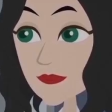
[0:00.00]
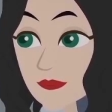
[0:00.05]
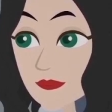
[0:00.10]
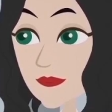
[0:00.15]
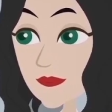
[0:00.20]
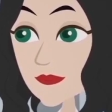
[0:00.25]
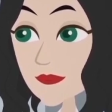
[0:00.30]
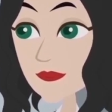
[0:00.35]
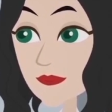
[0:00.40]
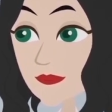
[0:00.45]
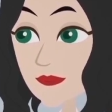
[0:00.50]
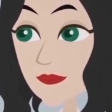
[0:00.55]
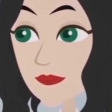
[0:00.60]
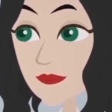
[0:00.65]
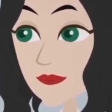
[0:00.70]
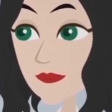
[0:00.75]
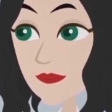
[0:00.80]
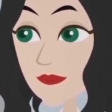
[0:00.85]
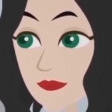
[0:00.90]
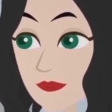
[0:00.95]
I made sure
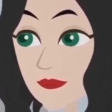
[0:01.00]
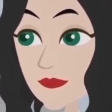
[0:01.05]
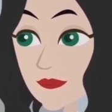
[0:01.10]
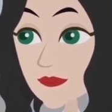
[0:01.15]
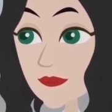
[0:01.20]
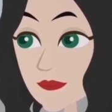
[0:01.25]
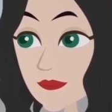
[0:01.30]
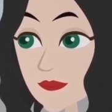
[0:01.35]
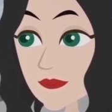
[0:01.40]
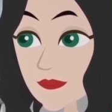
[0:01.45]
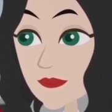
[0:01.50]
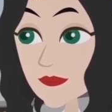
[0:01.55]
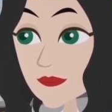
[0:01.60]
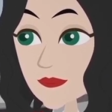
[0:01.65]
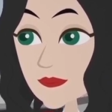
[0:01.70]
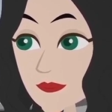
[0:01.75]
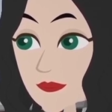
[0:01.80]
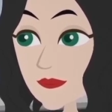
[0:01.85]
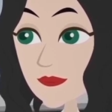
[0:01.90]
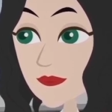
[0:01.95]
she started every
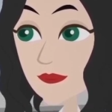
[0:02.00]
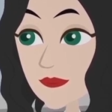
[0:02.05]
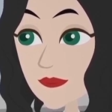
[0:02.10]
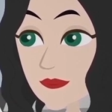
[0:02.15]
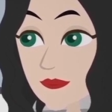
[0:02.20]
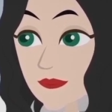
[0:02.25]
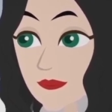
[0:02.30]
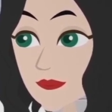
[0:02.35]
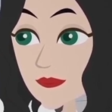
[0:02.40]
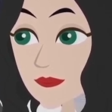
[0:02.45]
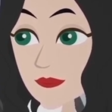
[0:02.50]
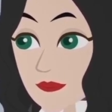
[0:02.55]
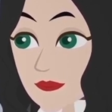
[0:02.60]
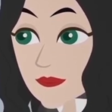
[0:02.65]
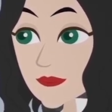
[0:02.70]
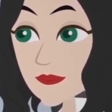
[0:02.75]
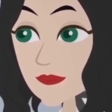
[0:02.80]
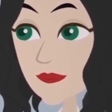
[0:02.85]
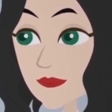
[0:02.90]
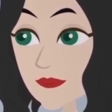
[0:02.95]
week with a smile,
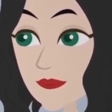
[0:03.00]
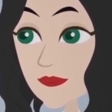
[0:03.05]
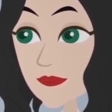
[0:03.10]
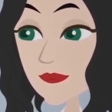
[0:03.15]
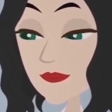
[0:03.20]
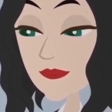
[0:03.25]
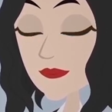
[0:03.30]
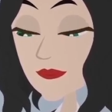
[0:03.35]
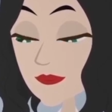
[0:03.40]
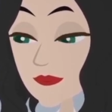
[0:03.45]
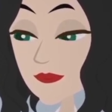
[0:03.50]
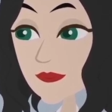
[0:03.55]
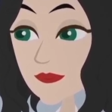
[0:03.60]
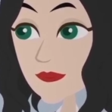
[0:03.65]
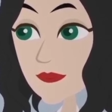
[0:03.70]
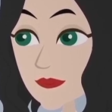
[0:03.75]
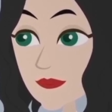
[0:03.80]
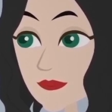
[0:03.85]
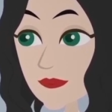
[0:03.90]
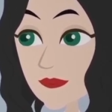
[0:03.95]
with a fresh
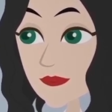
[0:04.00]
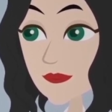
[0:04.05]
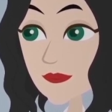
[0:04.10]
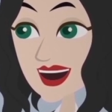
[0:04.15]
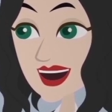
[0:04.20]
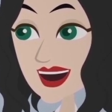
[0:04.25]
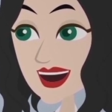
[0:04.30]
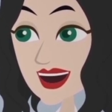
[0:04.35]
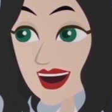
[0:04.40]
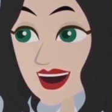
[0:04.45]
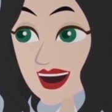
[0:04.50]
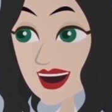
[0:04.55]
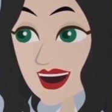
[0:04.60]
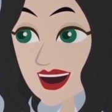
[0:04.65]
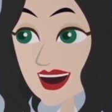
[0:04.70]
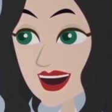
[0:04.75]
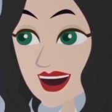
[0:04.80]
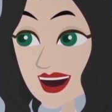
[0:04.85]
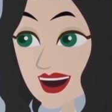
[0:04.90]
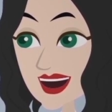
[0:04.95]
bouquet of flowers
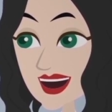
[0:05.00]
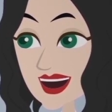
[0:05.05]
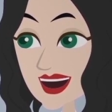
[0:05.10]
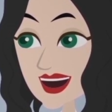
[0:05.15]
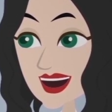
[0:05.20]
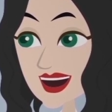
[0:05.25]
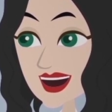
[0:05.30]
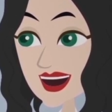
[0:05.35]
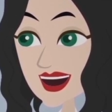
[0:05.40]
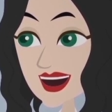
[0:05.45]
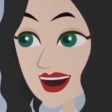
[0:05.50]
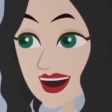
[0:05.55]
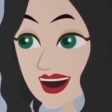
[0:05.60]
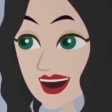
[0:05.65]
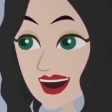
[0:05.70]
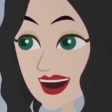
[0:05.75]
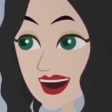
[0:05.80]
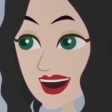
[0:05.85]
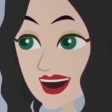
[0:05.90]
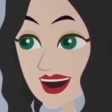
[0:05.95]
sent to where she
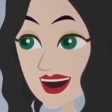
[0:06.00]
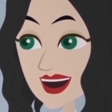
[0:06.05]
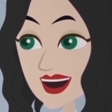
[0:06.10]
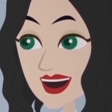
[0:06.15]
worked.